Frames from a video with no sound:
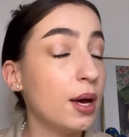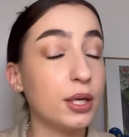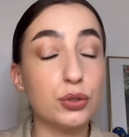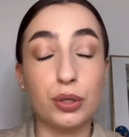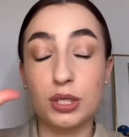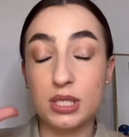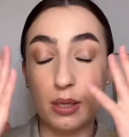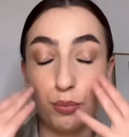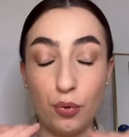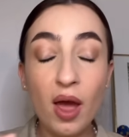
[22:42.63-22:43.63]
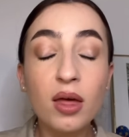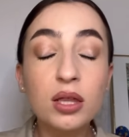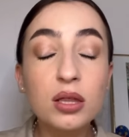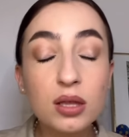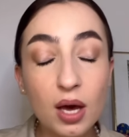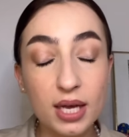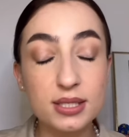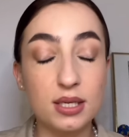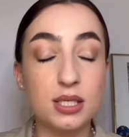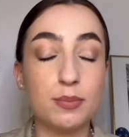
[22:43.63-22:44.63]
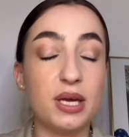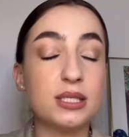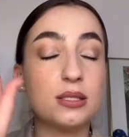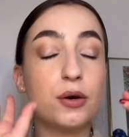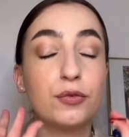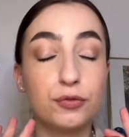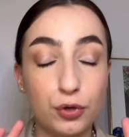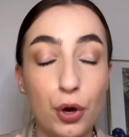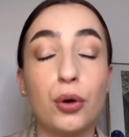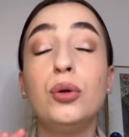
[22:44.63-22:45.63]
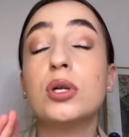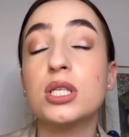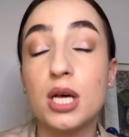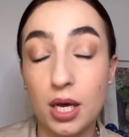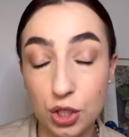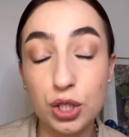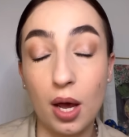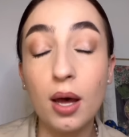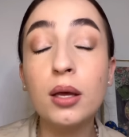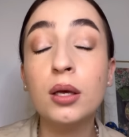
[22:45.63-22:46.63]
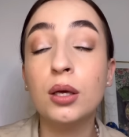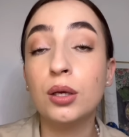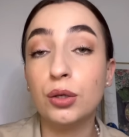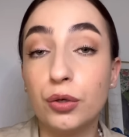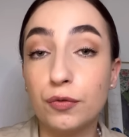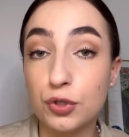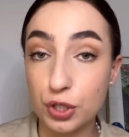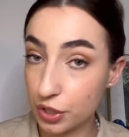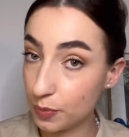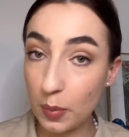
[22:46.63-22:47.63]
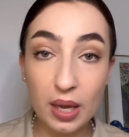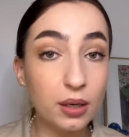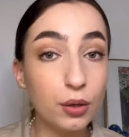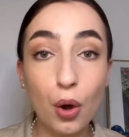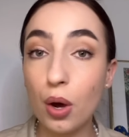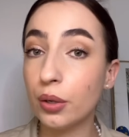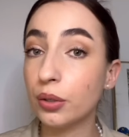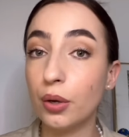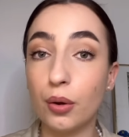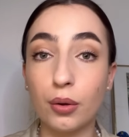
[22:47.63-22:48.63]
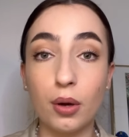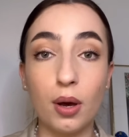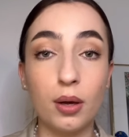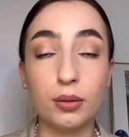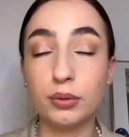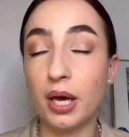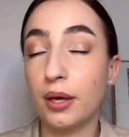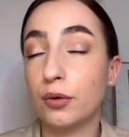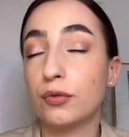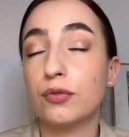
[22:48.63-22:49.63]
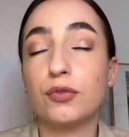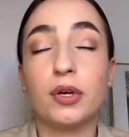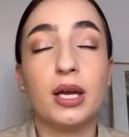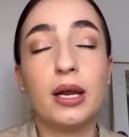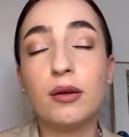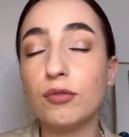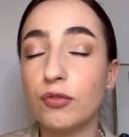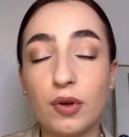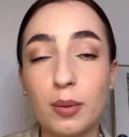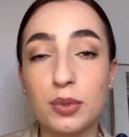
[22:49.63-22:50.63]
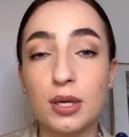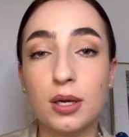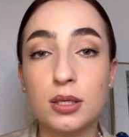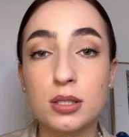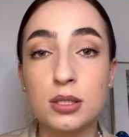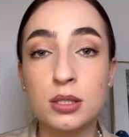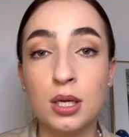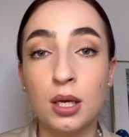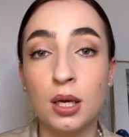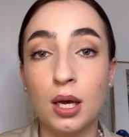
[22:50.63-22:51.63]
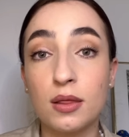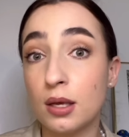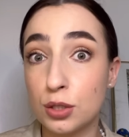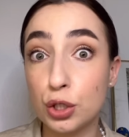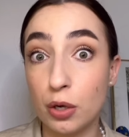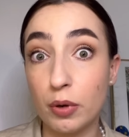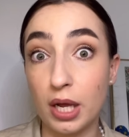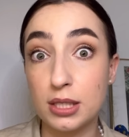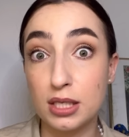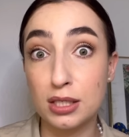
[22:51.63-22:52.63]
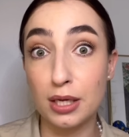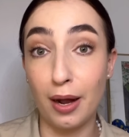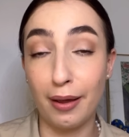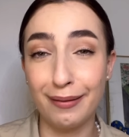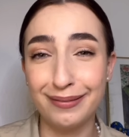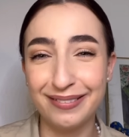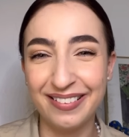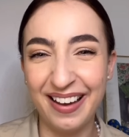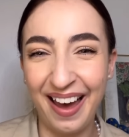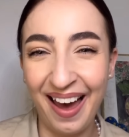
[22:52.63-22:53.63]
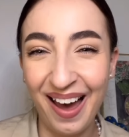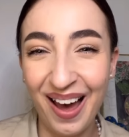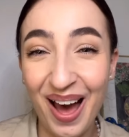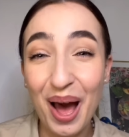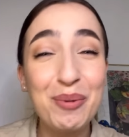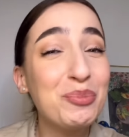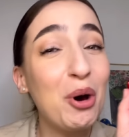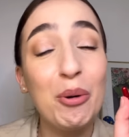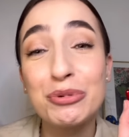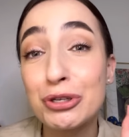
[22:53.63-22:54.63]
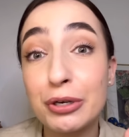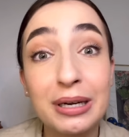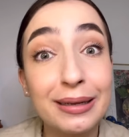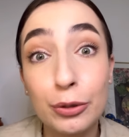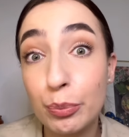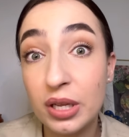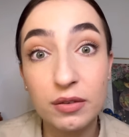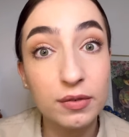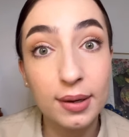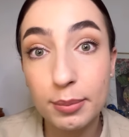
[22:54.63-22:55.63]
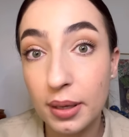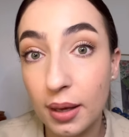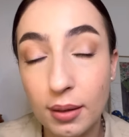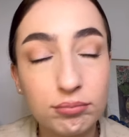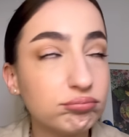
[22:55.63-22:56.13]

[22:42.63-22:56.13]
I took a deep breath. I said to myself, no, Natasha, you've just been at hot yoga, okay? You're feeling fabulous. And then do you know what I did, darling? I popped on a little bit of lippy